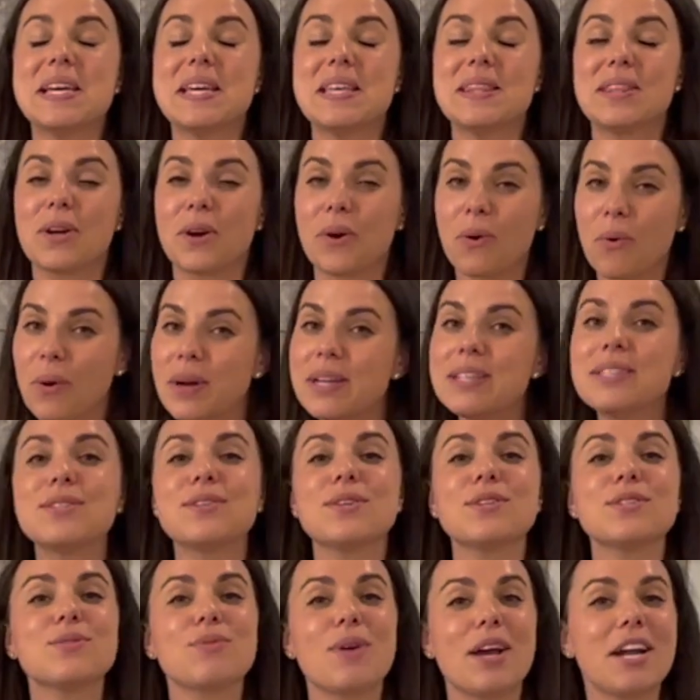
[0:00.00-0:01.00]
There are
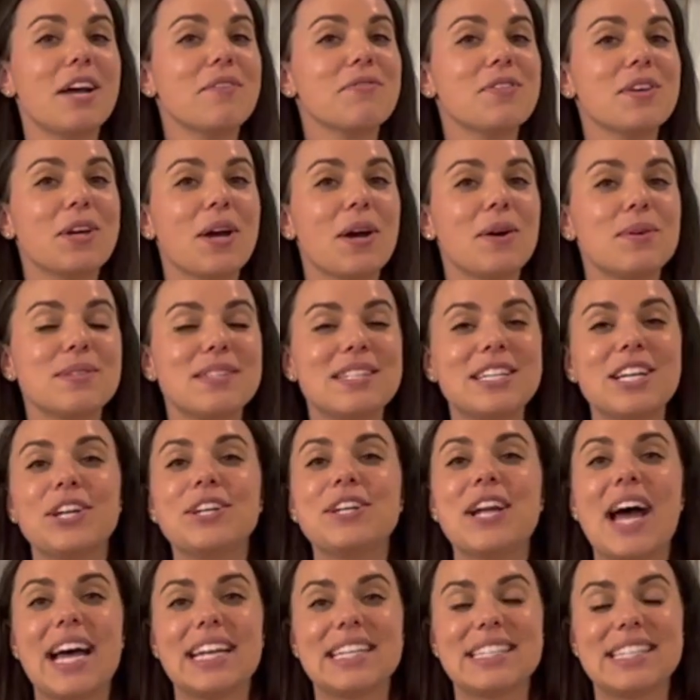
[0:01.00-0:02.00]
oysters right off the coast near
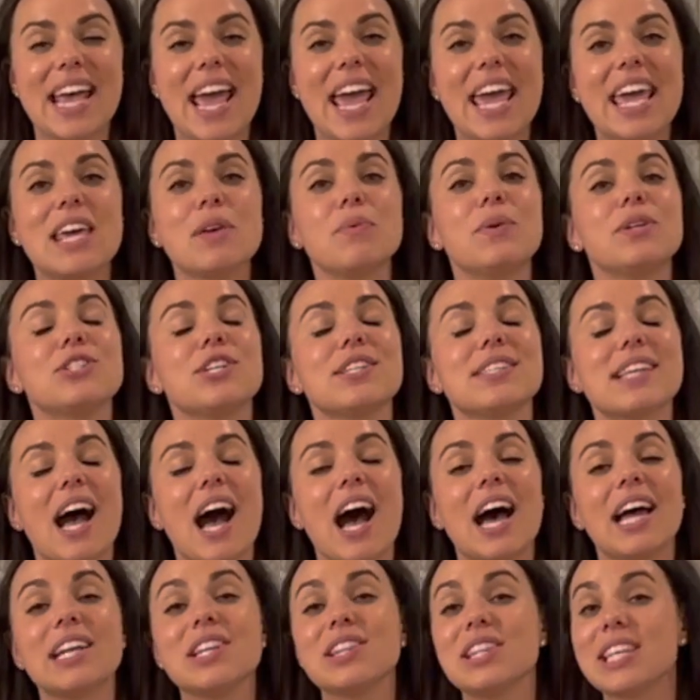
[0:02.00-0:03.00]
Nantes, which is
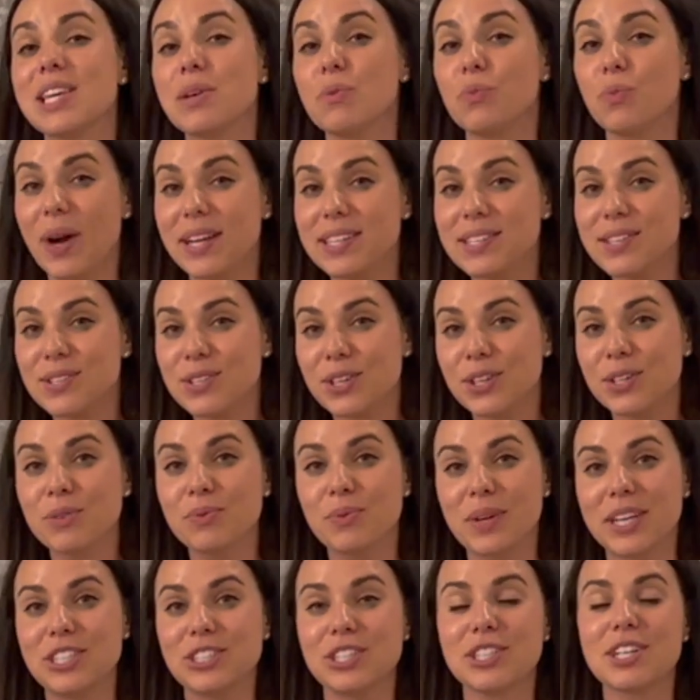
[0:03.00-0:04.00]
on the western
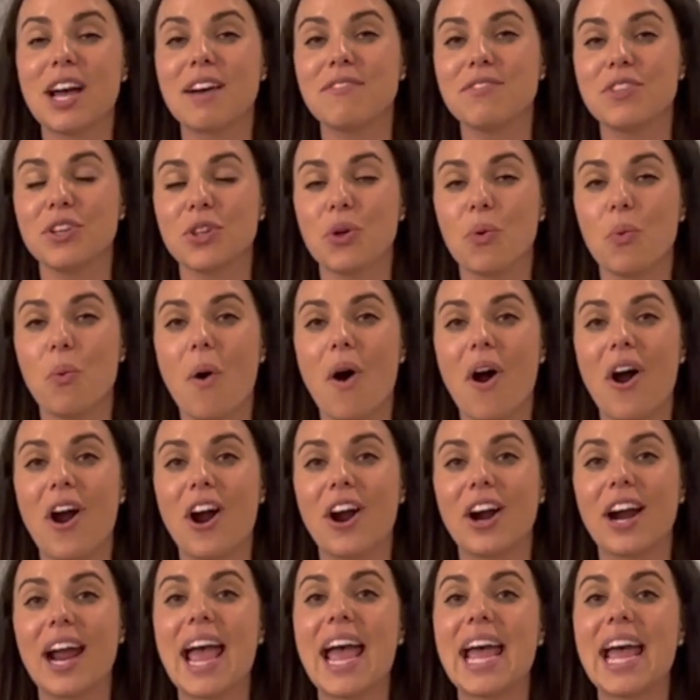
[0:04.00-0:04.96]
region of the Loire,